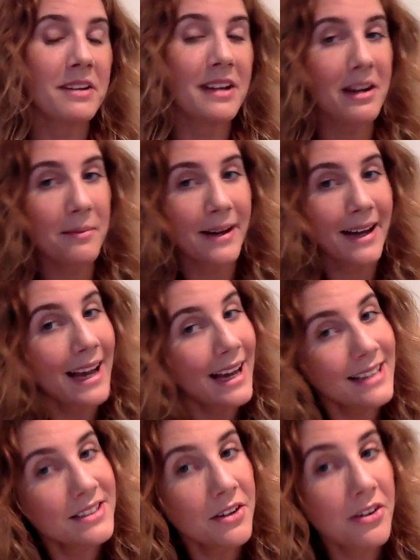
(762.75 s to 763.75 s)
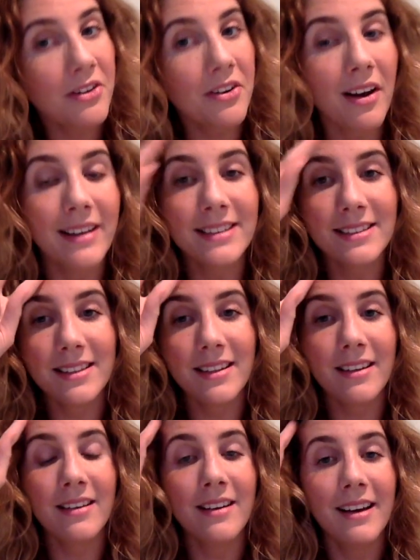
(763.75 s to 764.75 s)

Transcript: now, my hair's a lot lighter.